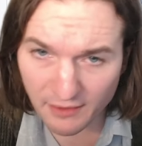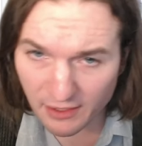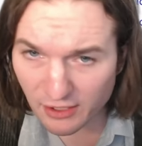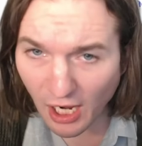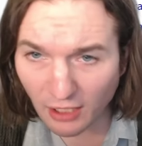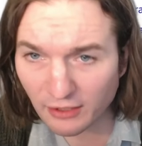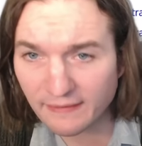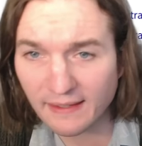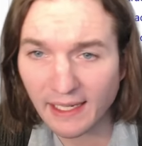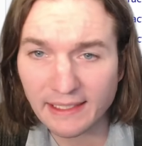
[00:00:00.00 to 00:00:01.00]
The
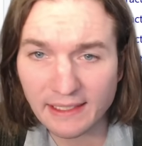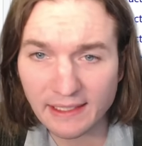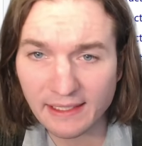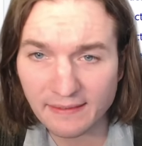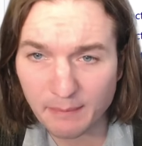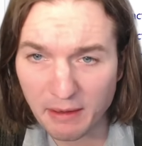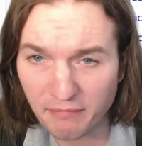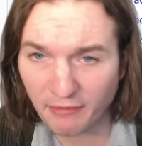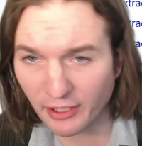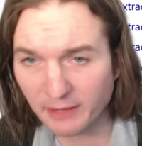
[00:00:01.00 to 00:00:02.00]
$sign is my
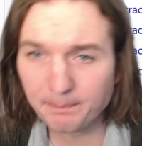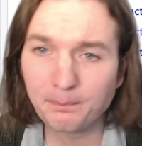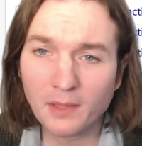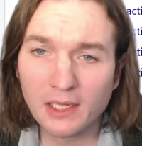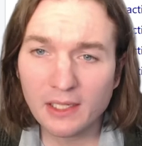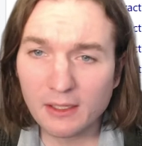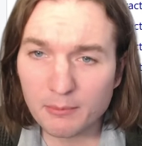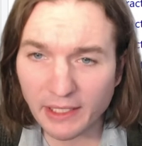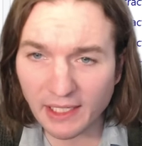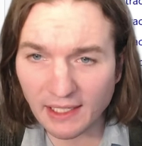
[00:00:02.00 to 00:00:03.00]
favorite
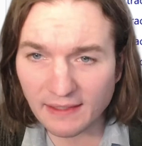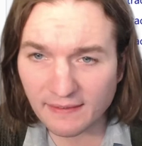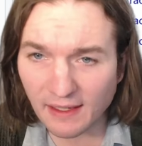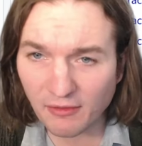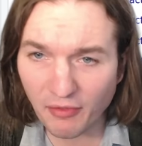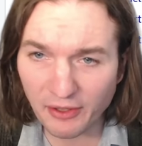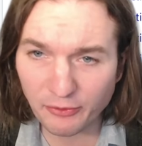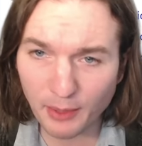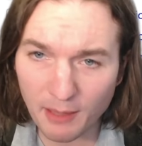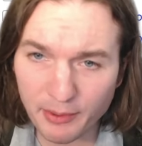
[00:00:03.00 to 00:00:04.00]
because of
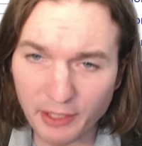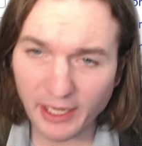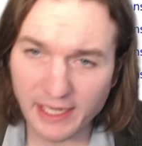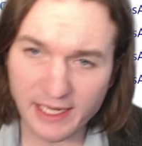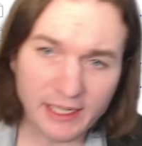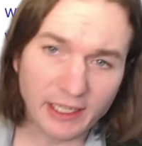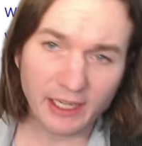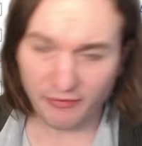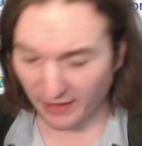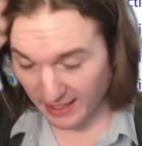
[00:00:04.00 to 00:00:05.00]
this property right here.
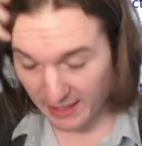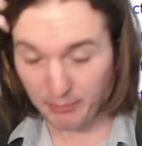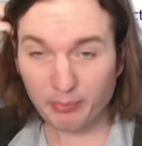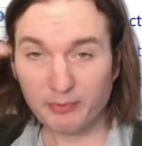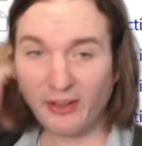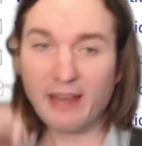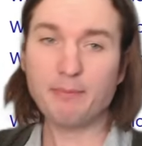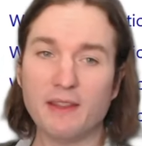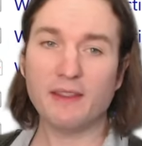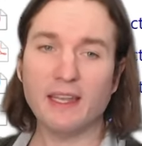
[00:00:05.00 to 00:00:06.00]
If I type in